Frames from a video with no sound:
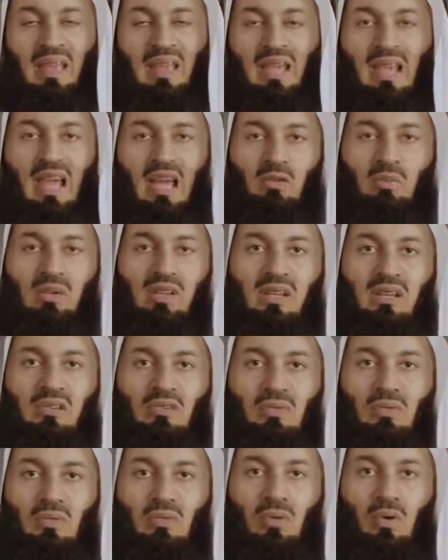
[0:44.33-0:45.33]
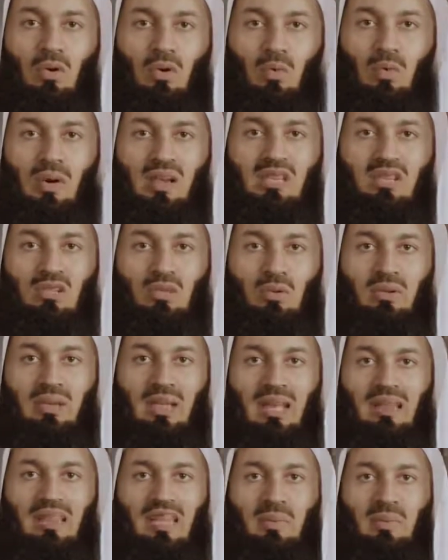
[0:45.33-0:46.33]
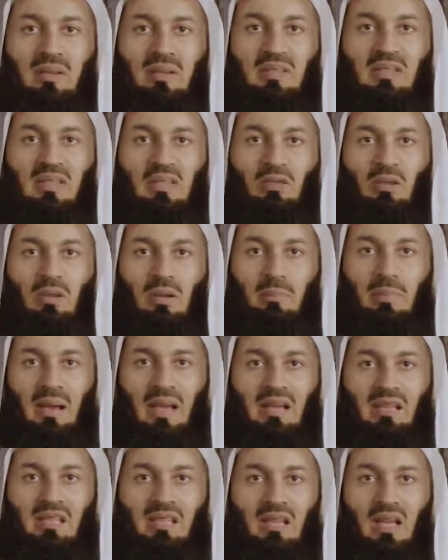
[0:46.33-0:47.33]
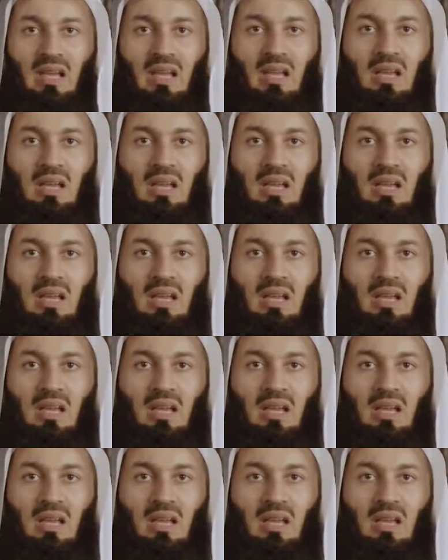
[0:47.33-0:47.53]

And we need to always look at that particular balance.